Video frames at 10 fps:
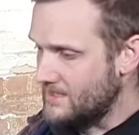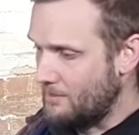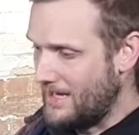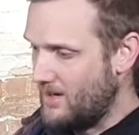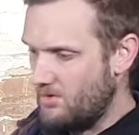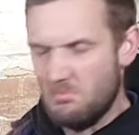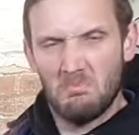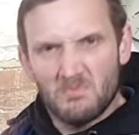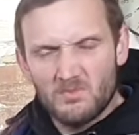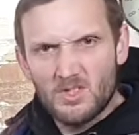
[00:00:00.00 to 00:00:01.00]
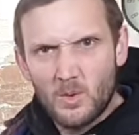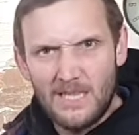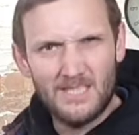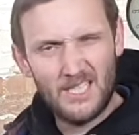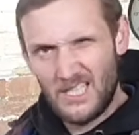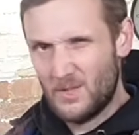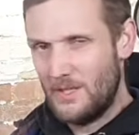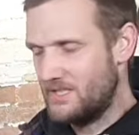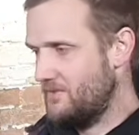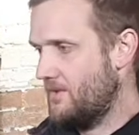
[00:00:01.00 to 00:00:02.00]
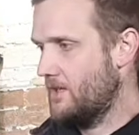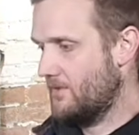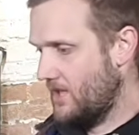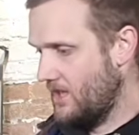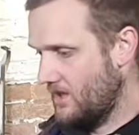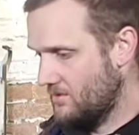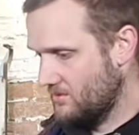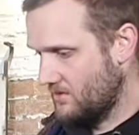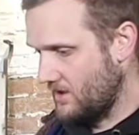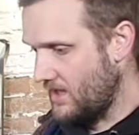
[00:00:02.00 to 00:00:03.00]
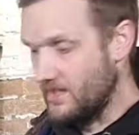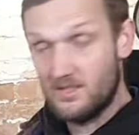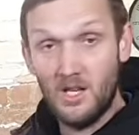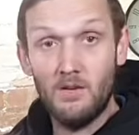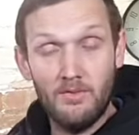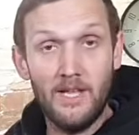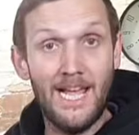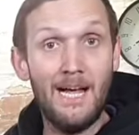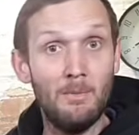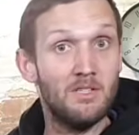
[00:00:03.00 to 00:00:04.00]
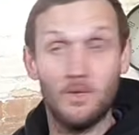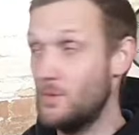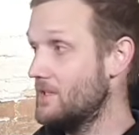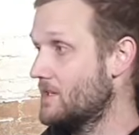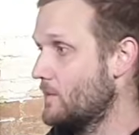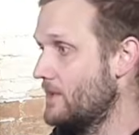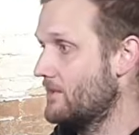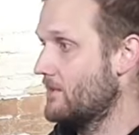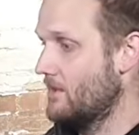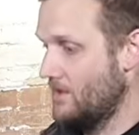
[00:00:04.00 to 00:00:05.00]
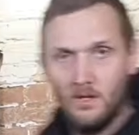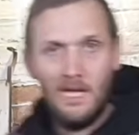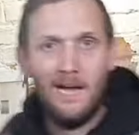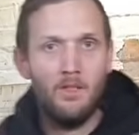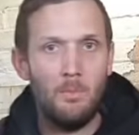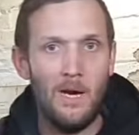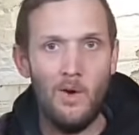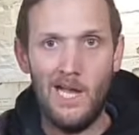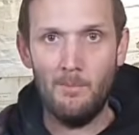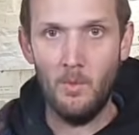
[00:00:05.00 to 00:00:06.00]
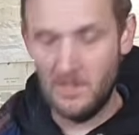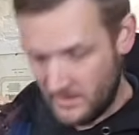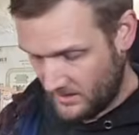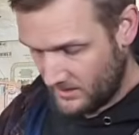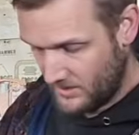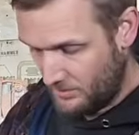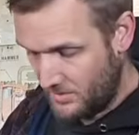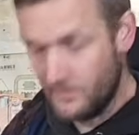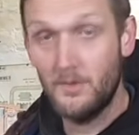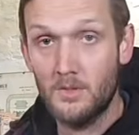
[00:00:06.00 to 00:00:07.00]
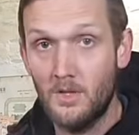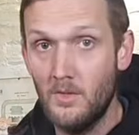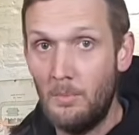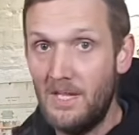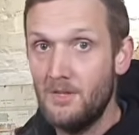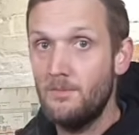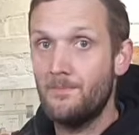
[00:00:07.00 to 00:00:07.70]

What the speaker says: is about 20-25 kilos and it's a lovely hammer to work with. How the power hammer works is you put your foot on the pedal,